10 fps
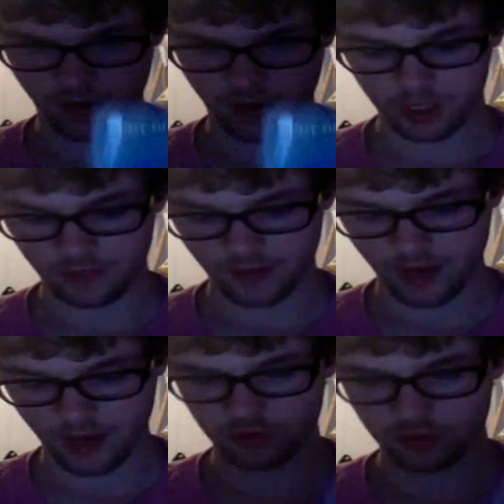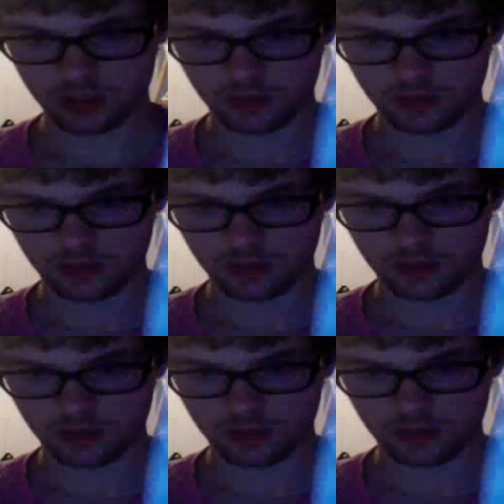Pot of Avarice,
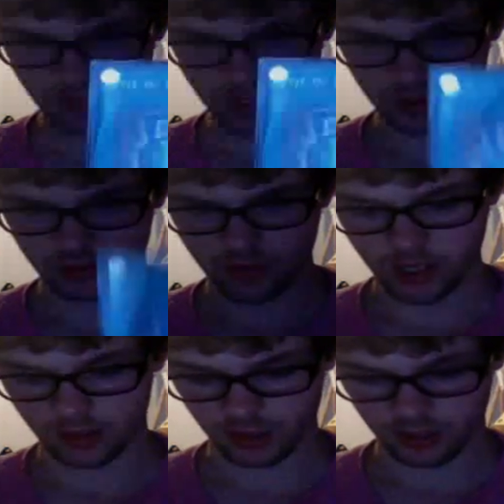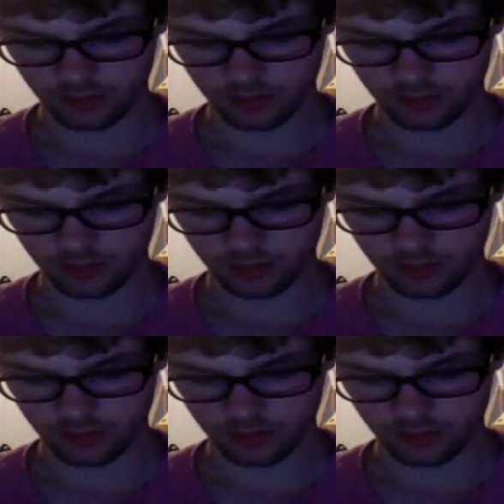Pot of Duality,